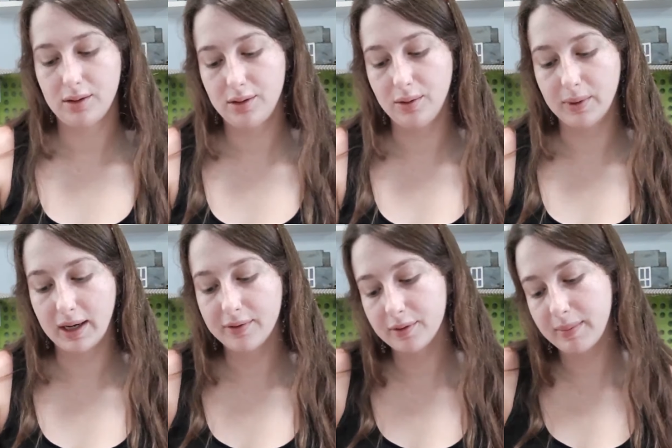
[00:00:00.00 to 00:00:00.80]
Do
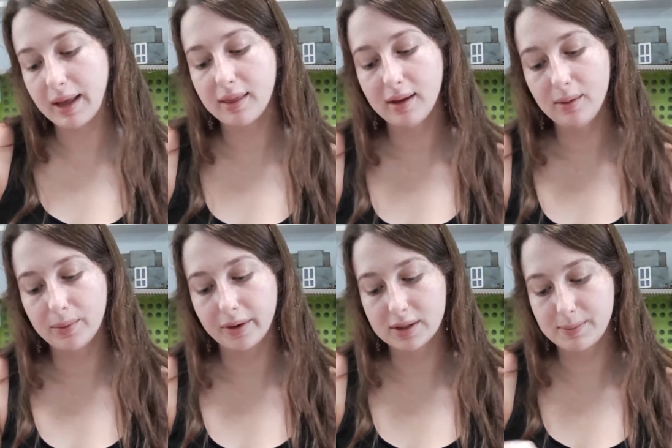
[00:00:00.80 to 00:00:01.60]
whatever method
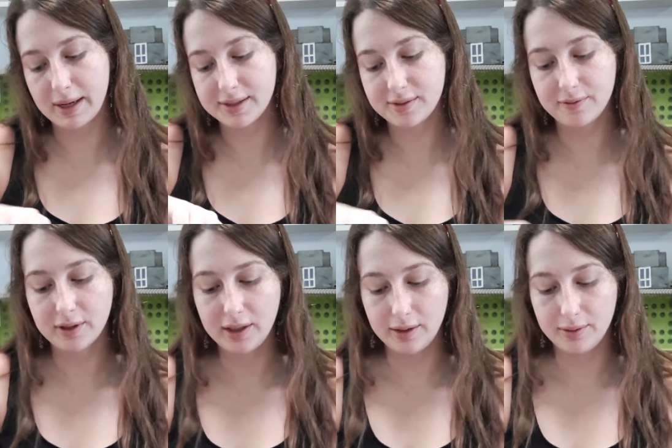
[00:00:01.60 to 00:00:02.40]
works best for
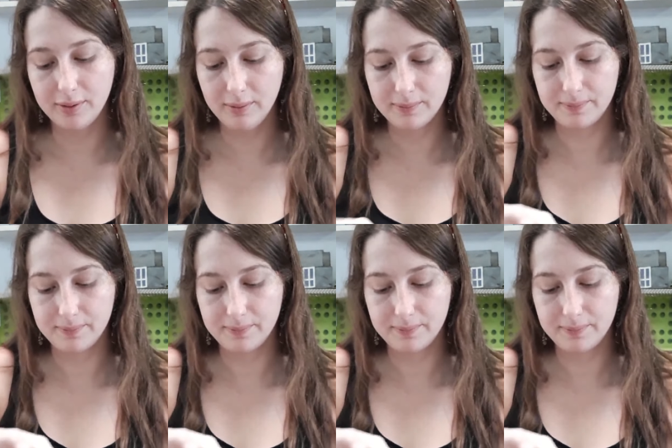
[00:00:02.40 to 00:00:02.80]
you.